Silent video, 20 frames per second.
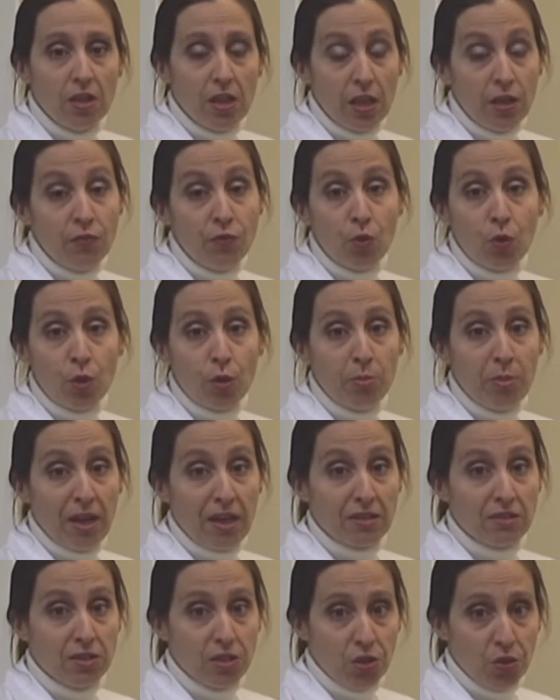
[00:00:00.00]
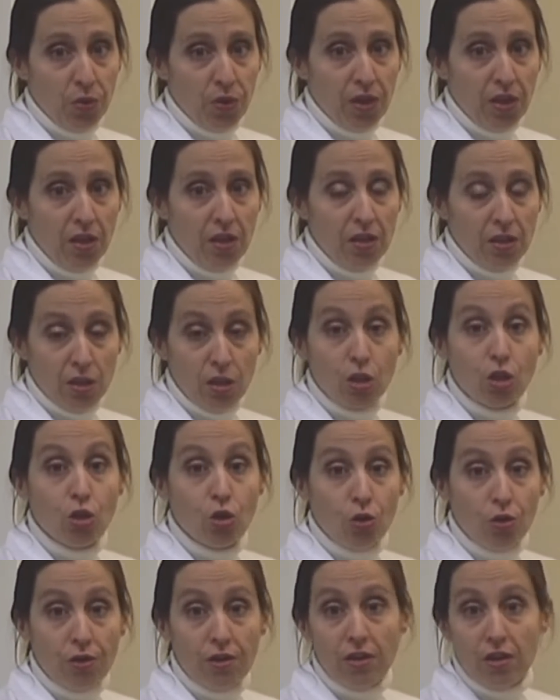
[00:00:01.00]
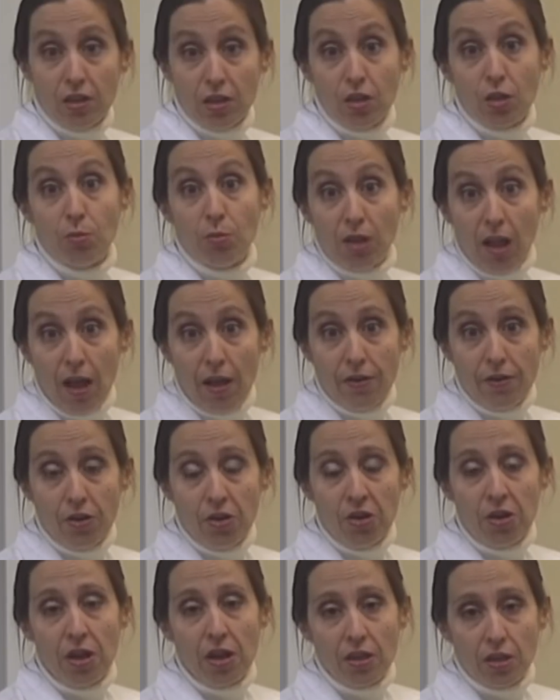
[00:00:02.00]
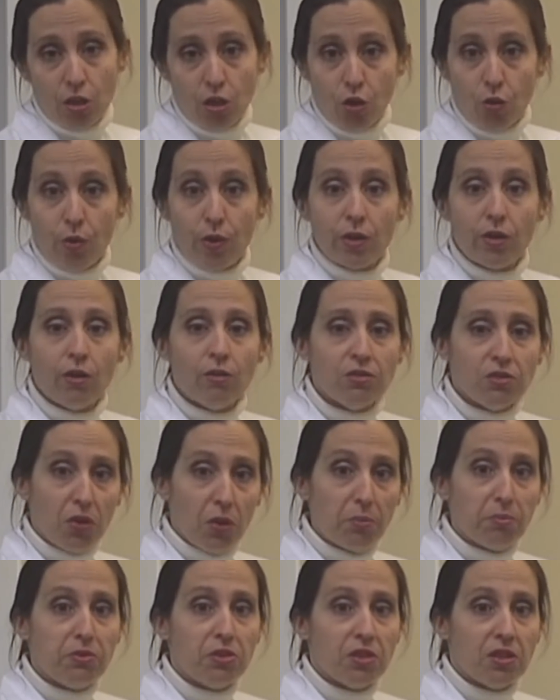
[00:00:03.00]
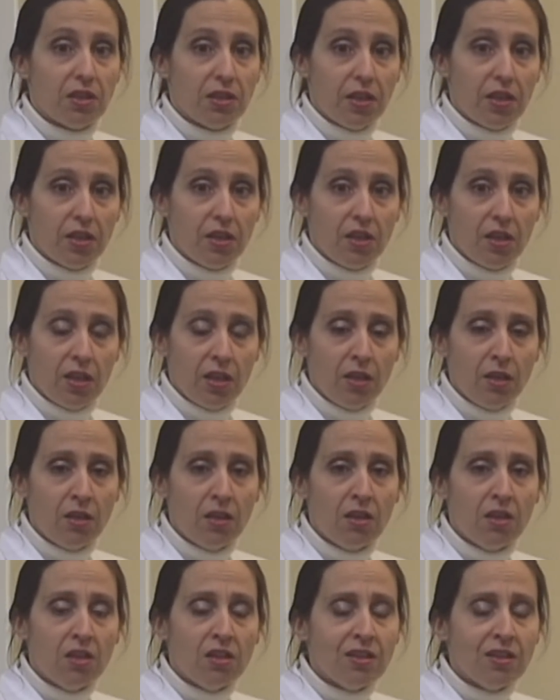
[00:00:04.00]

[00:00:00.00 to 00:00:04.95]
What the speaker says: If there are bacteria in the urine in the bladder and the urine goes up to the kidney,